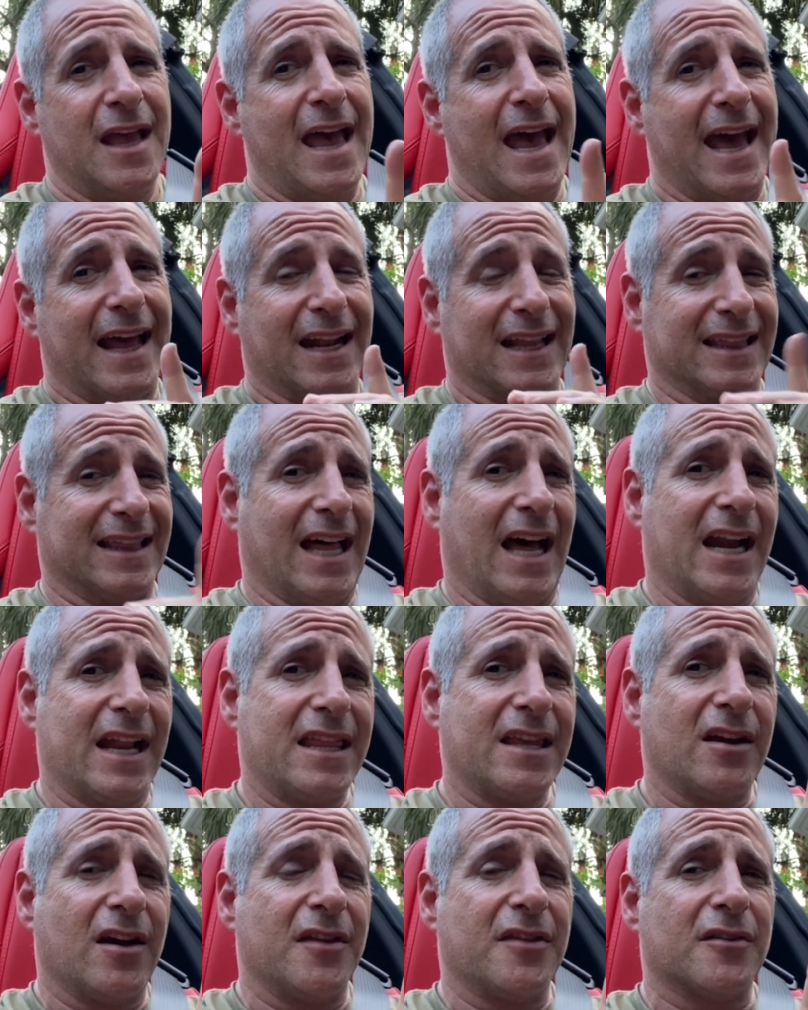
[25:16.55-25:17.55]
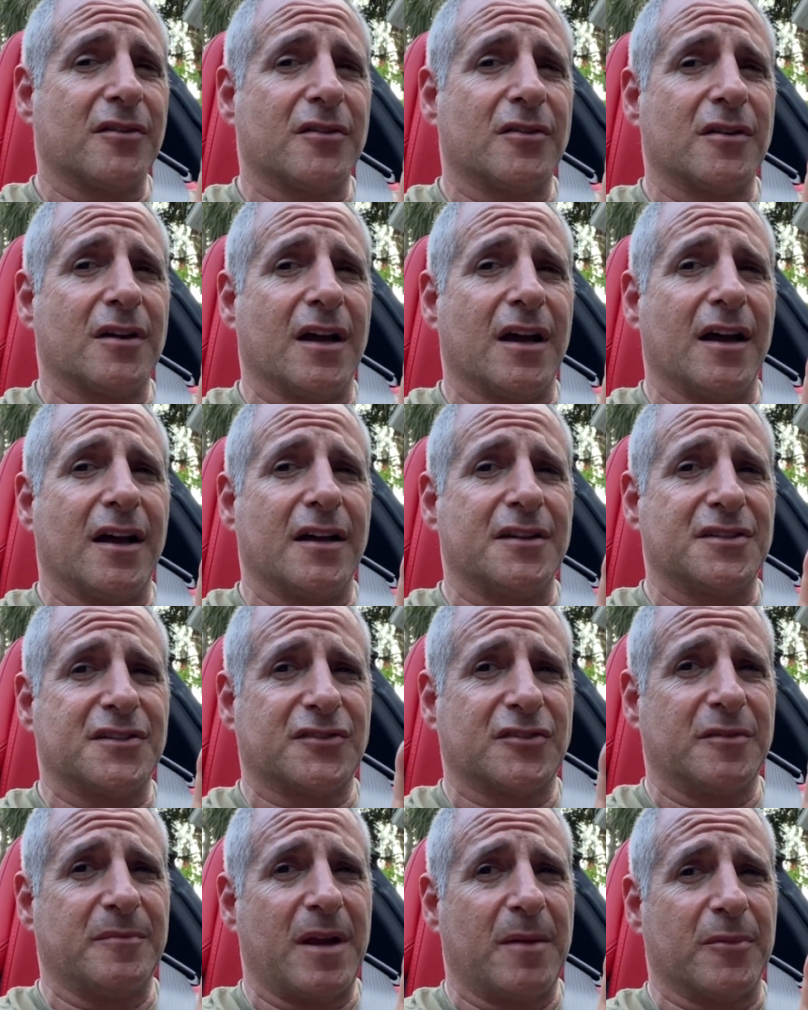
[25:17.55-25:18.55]
And a lot of the other, just
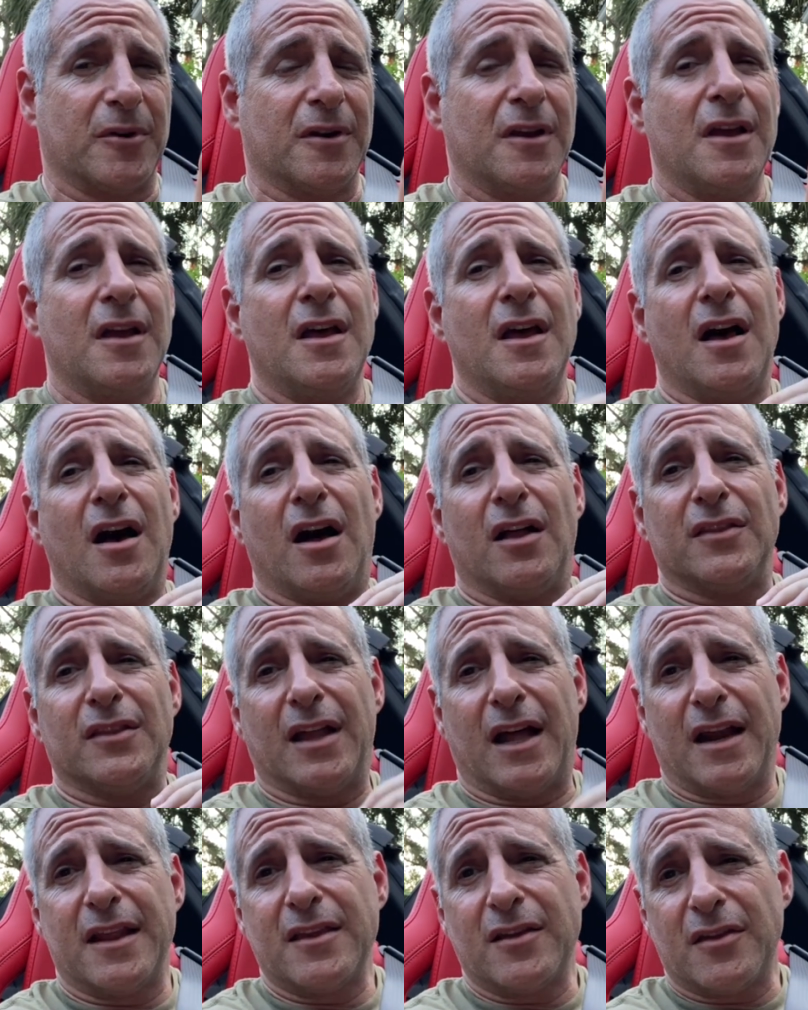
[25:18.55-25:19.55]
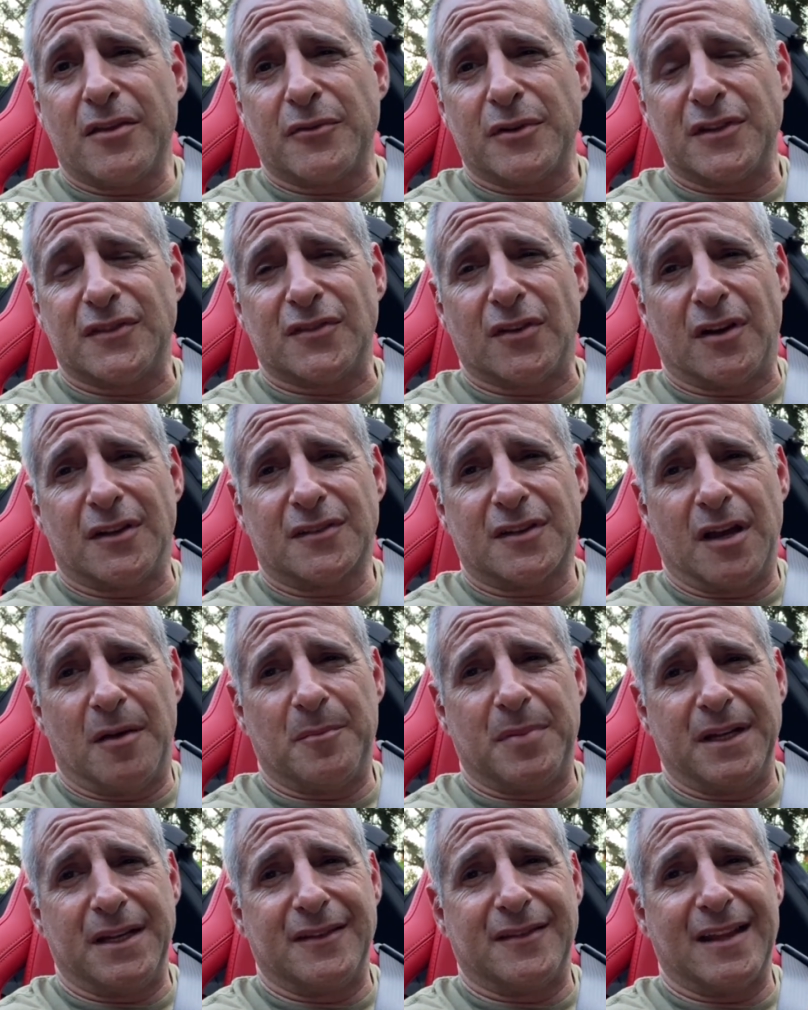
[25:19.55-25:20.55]
remember, a lot of the other exhaust
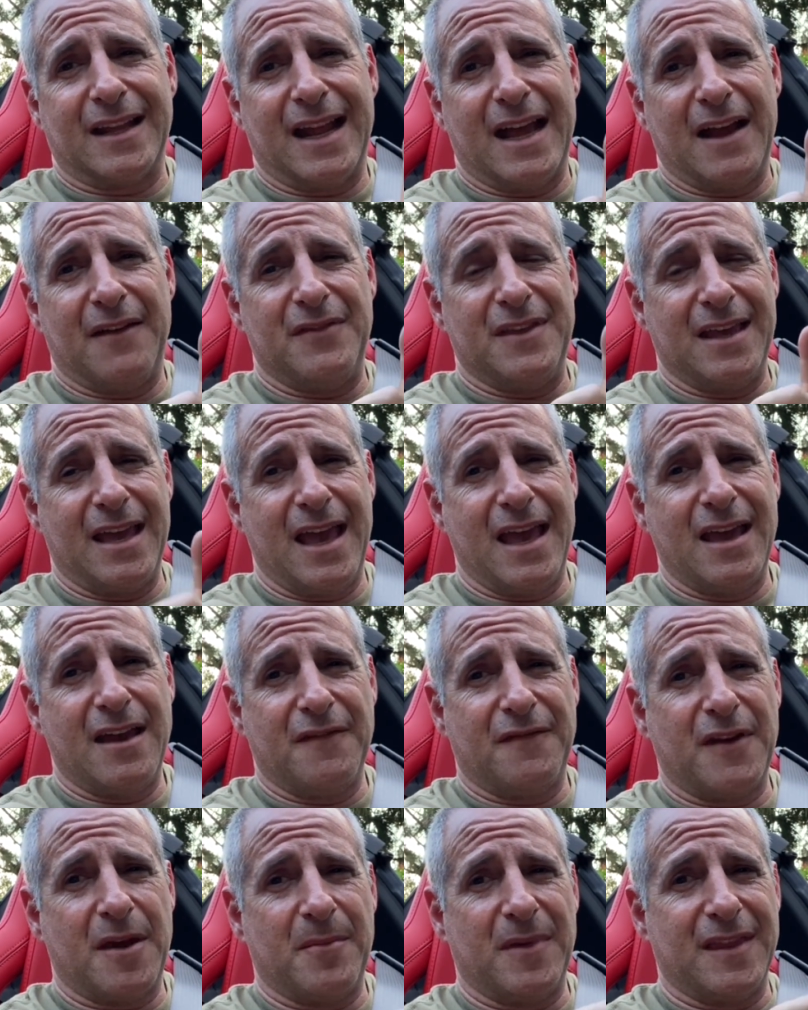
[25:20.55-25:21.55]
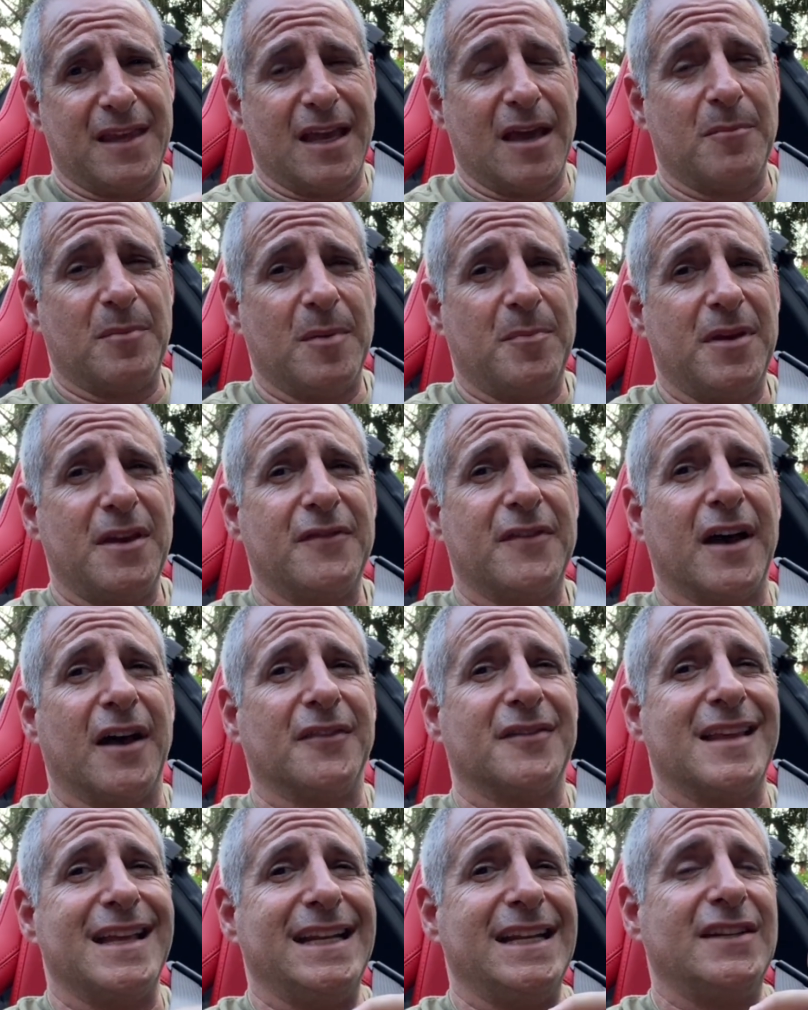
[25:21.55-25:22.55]
companies that have the AFM and the MPP valves,
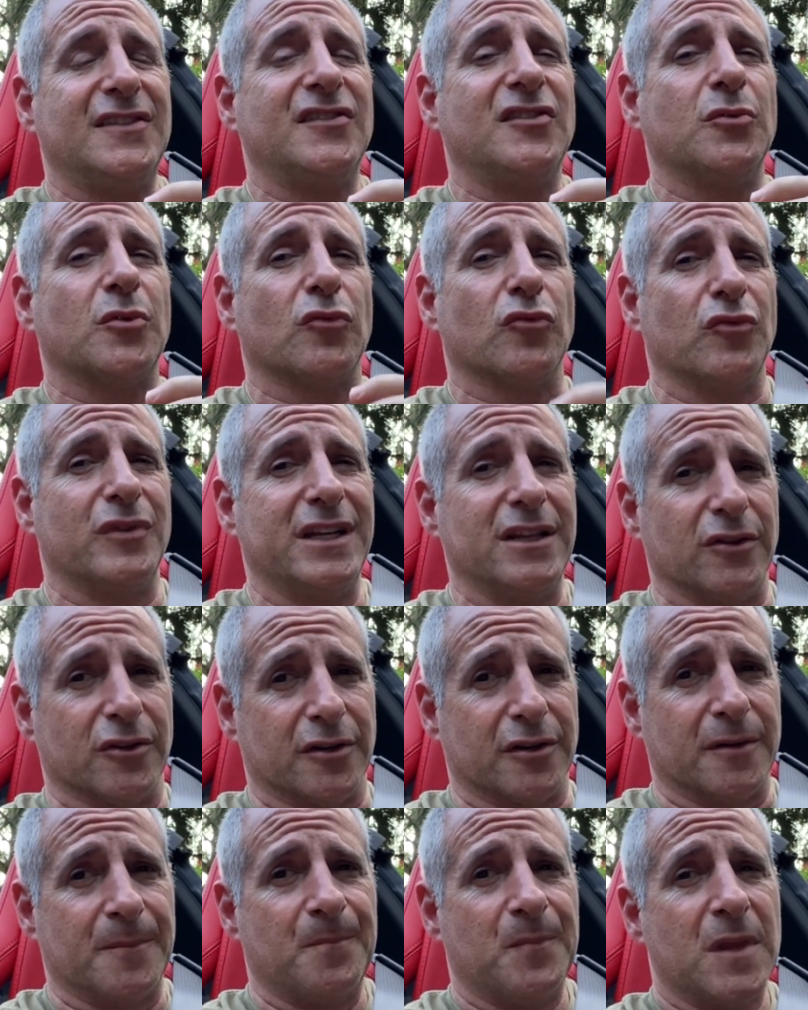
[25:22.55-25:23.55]
they need to do a relearn.